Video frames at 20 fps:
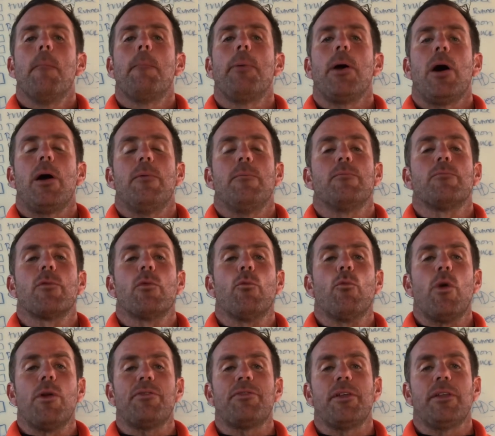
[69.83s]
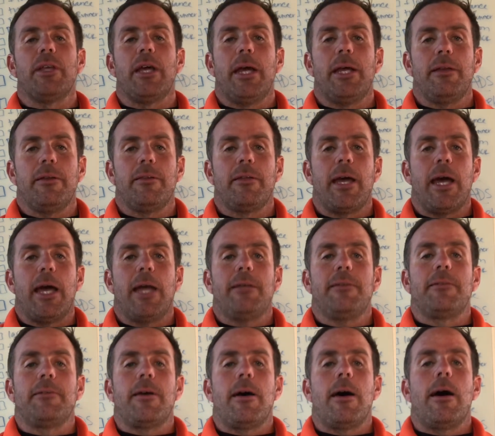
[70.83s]
But one thing
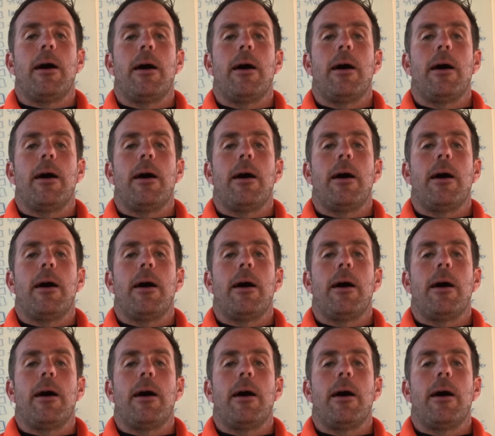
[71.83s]
that